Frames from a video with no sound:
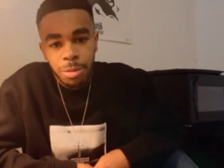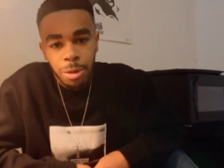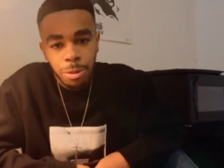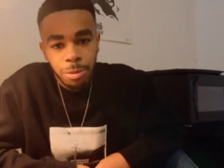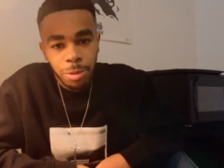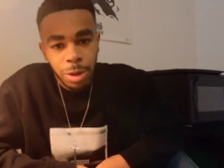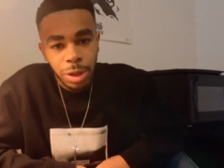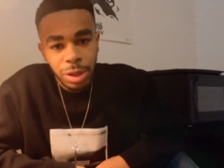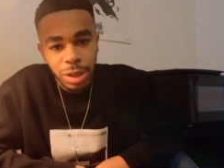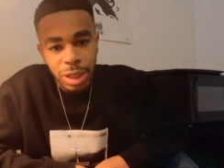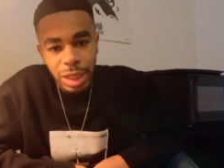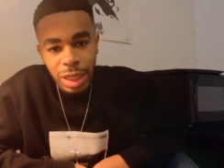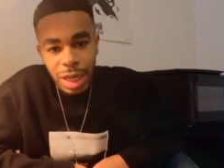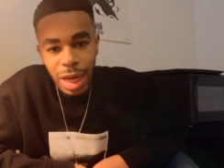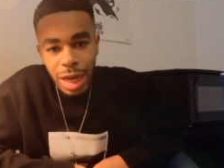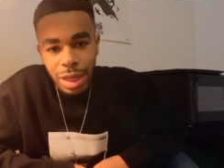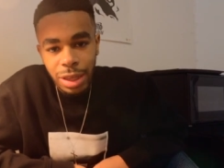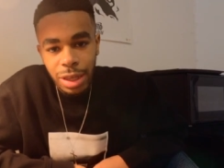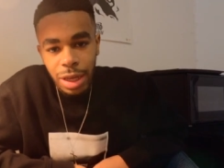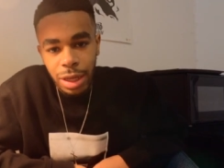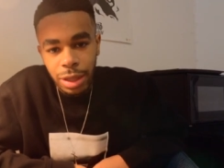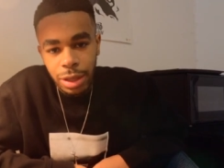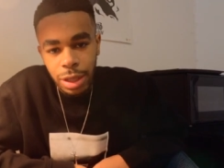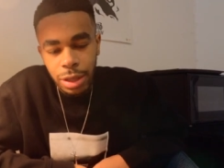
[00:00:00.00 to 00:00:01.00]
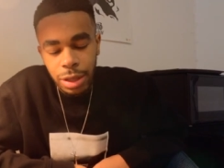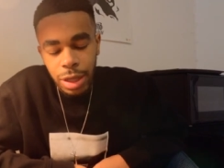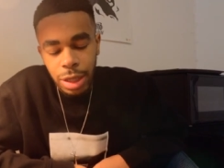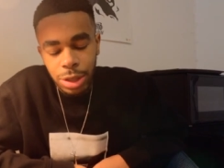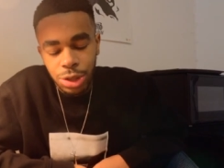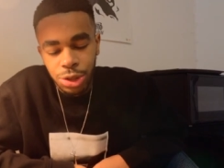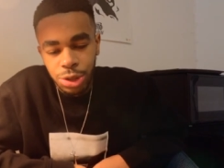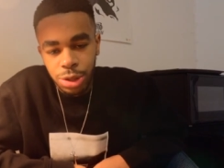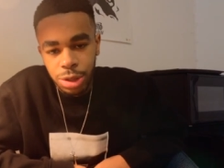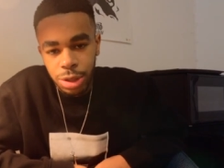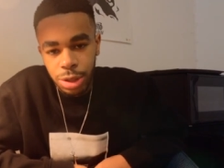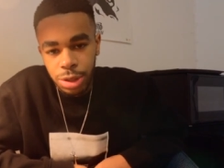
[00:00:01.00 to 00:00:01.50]
But really, I think that
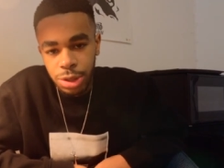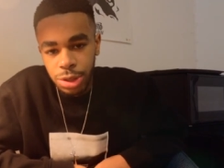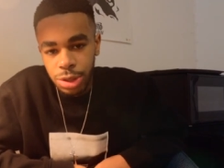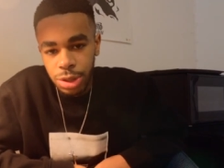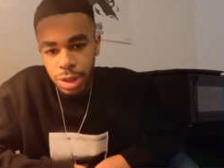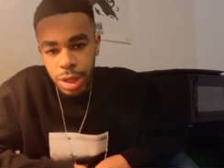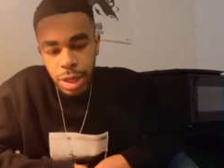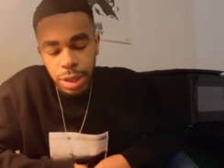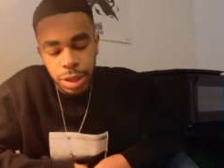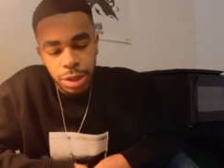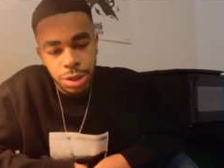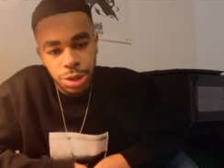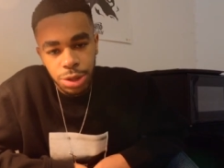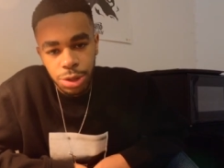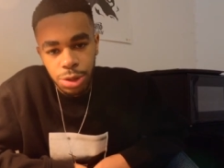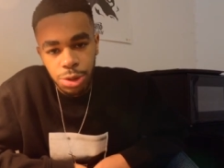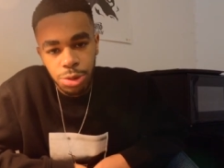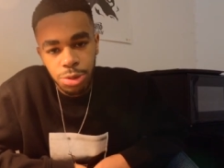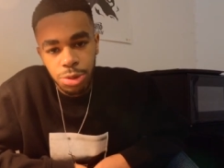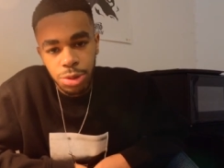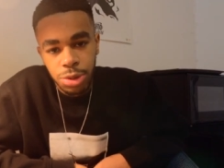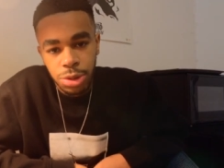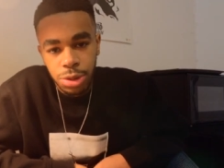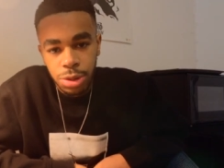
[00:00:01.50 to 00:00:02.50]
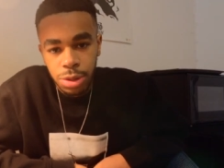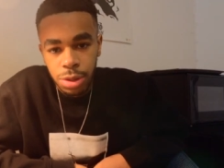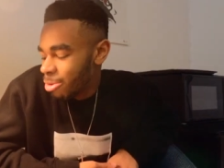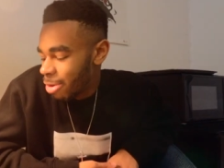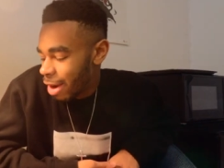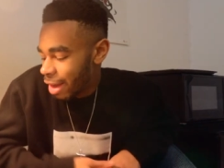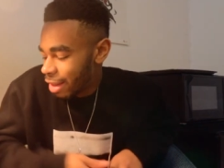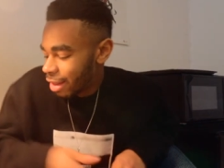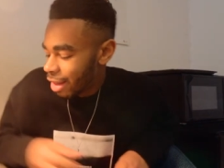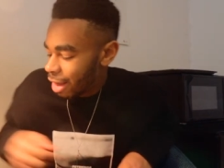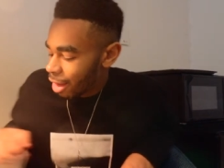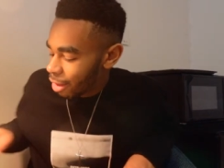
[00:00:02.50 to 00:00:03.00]
that's just an excuse.
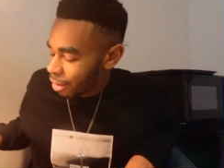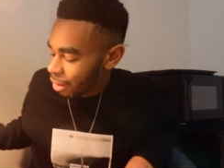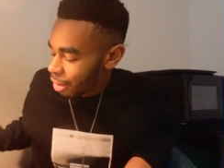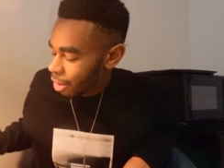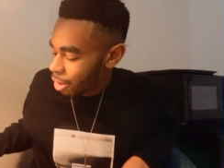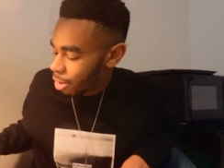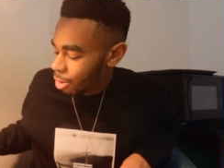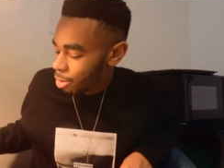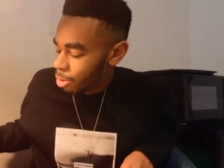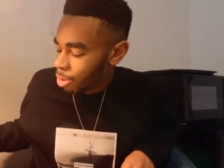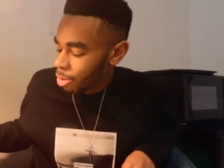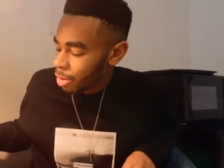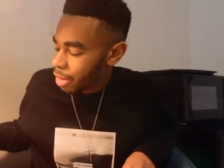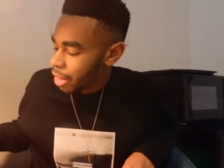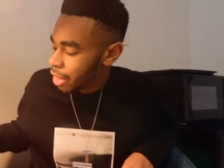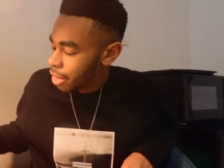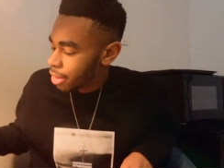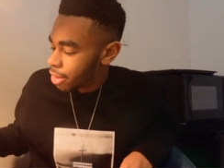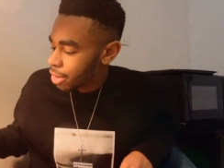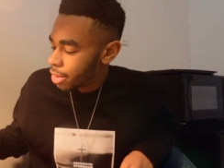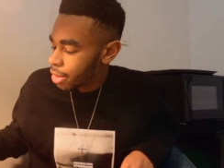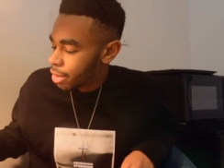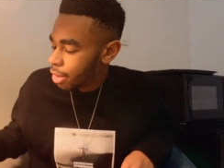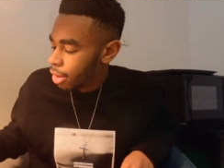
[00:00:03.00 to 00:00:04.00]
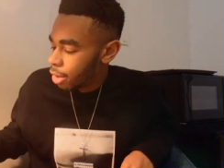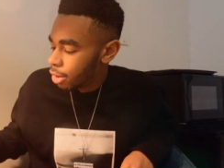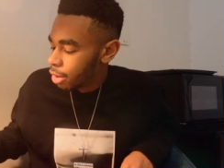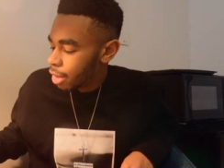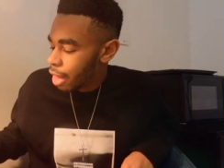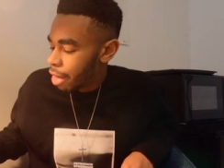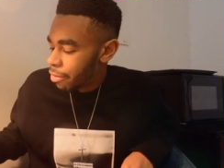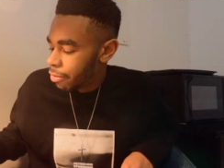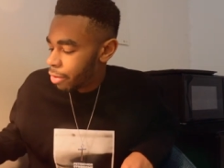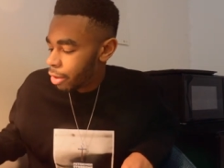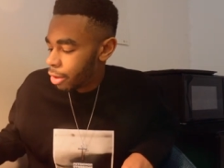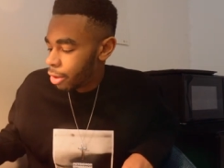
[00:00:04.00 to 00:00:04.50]
Right now though, it's
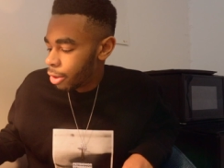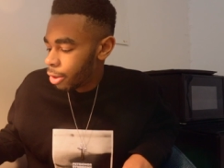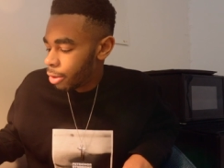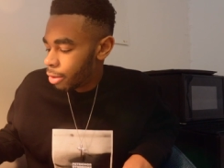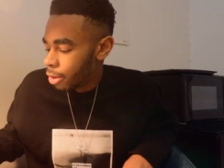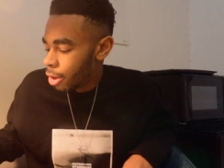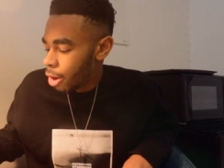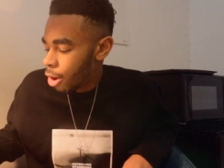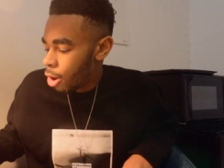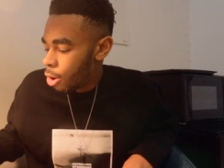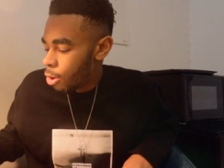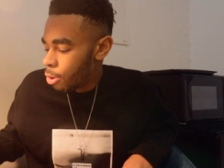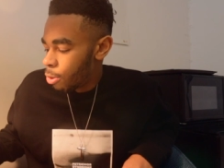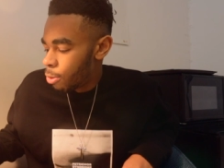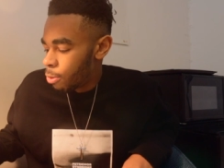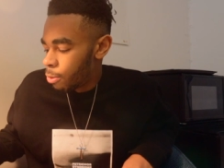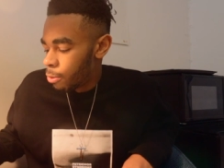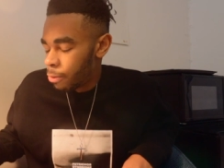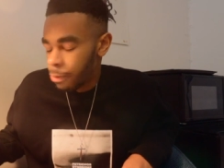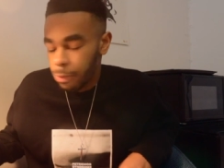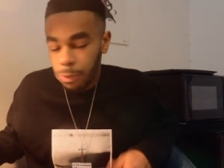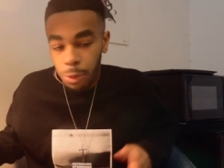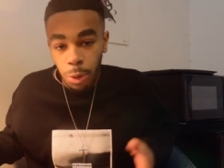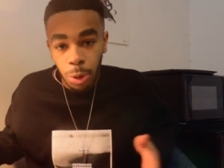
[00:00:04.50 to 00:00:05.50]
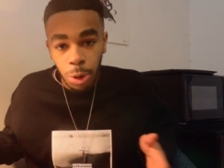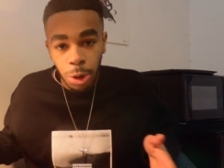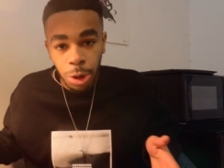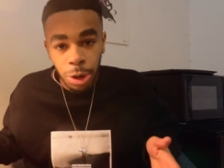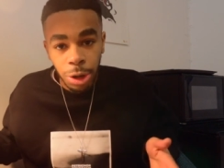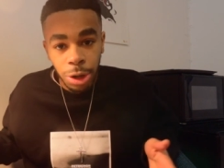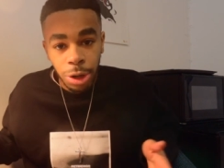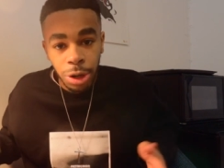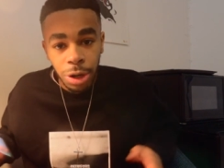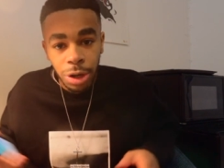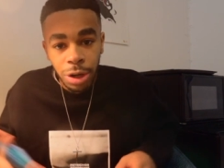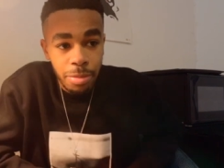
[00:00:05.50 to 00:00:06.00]
11
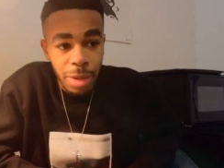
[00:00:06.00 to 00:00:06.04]
04.